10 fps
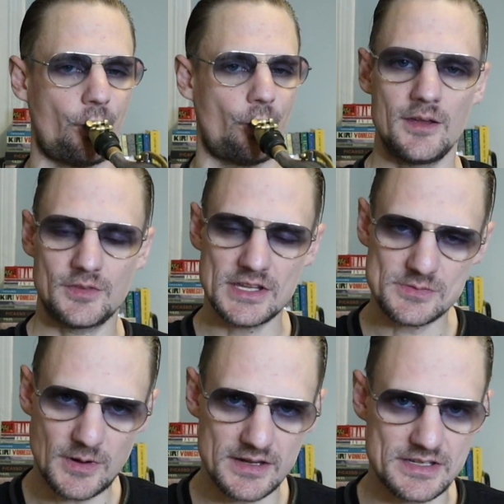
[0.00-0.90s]
If this
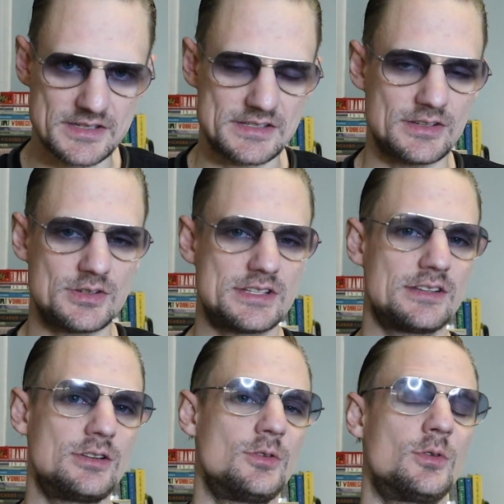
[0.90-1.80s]
process is
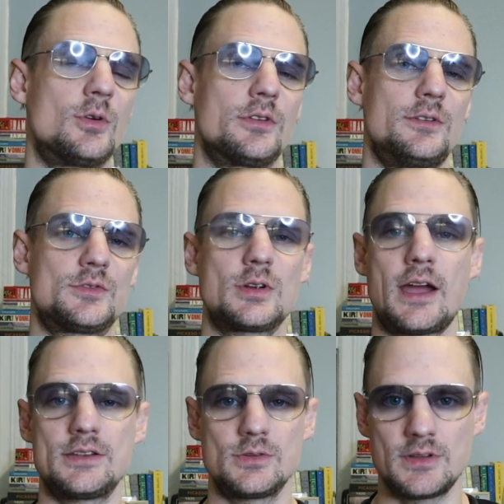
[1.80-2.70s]
interesting to you, or you've
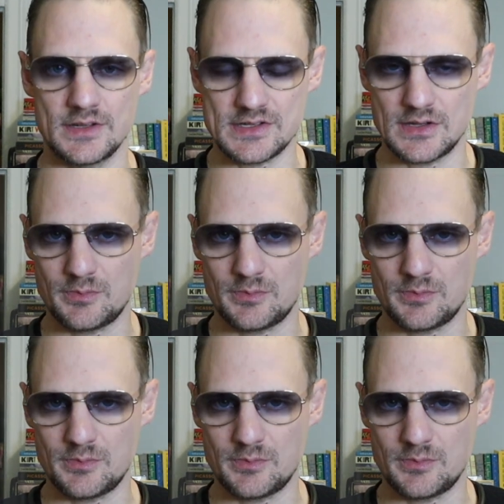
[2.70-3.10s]
tried doing this in the